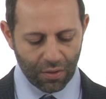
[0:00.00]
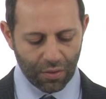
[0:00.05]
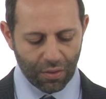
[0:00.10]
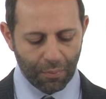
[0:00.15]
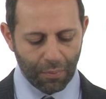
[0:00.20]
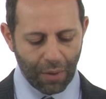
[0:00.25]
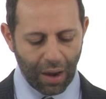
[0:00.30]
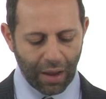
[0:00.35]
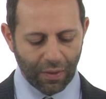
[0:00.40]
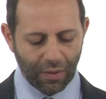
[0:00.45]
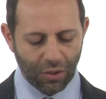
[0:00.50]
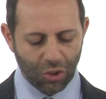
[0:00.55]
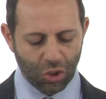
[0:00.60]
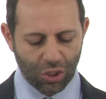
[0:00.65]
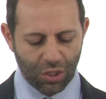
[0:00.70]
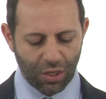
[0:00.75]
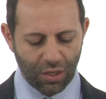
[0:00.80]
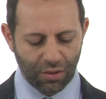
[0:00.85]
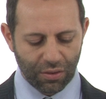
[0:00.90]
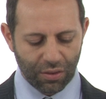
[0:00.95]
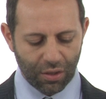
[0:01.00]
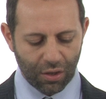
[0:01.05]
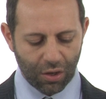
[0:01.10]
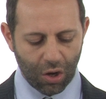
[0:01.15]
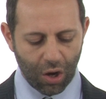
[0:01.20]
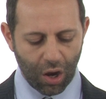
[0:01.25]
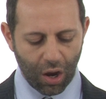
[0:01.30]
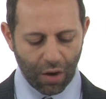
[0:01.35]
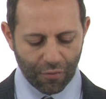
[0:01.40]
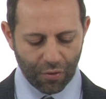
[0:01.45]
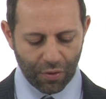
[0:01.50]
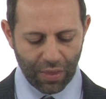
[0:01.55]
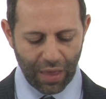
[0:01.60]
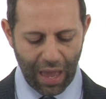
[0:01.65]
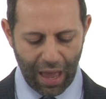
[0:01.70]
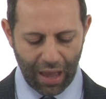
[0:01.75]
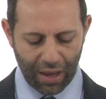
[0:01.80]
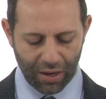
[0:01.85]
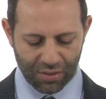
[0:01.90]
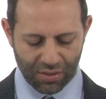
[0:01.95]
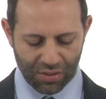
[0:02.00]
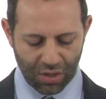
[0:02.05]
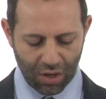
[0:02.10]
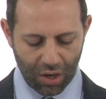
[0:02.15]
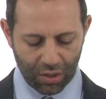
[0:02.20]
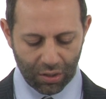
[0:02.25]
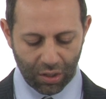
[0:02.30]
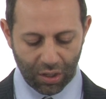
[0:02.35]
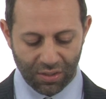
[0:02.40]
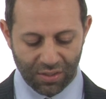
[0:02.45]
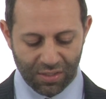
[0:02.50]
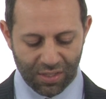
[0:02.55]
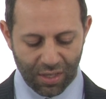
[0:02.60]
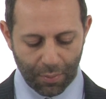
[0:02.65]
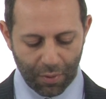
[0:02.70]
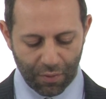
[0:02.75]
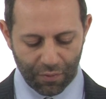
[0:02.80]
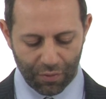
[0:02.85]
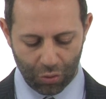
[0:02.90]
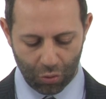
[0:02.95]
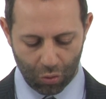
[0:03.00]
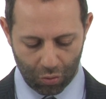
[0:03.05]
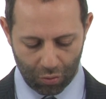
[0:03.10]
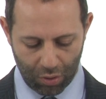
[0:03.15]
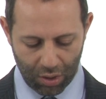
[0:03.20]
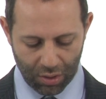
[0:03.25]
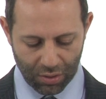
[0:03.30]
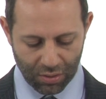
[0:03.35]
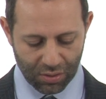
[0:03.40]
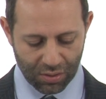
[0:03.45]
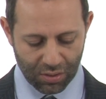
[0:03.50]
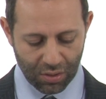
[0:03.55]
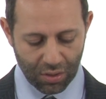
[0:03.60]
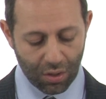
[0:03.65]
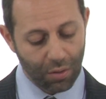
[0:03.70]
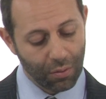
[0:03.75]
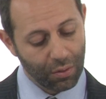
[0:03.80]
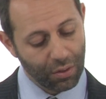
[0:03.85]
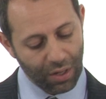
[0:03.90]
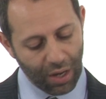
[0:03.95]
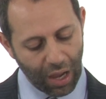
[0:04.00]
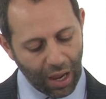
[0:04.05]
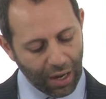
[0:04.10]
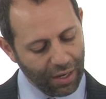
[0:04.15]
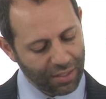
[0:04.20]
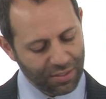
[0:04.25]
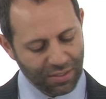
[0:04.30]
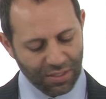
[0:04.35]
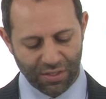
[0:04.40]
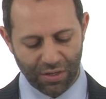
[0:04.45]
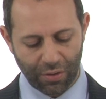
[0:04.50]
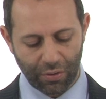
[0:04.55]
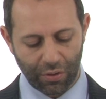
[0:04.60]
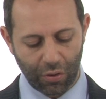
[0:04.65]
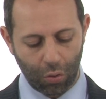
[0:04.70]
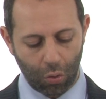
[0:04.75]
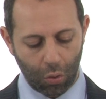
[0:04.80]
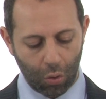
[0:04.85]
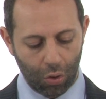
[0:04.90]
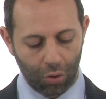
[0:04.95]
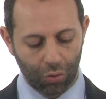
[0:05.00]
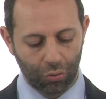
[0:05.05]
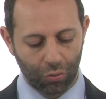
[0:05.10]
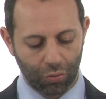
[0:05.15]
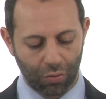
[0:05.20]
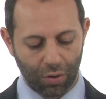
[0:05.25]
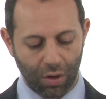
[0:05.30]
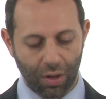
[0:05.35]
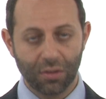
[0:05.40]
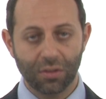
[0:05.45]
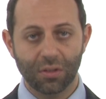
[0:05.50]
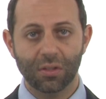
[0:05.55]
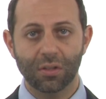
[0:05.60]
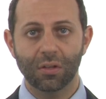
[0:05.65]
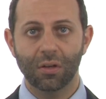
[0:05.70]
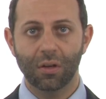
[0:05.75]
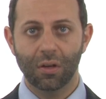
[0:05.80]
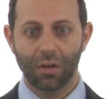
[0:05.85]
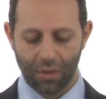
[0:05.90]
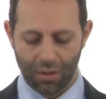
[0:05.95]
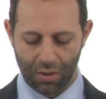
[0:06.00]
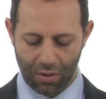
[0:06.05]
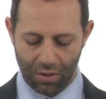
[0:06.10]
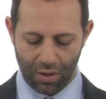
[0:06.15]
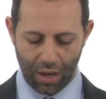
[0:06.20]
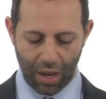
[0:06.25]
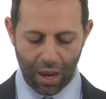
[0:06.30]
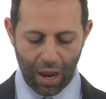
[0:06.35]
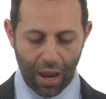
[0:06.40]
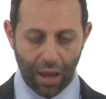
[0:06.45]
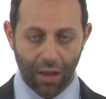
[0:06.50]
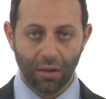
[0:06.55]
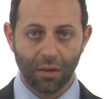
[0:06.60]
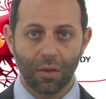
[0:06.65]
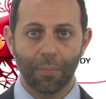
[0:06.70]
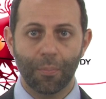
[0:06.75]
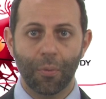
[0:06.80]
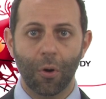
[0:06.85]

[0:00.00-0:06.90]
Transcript: The myelin sheath cover the axon on some of the neurons, not necessarily all neurons. And the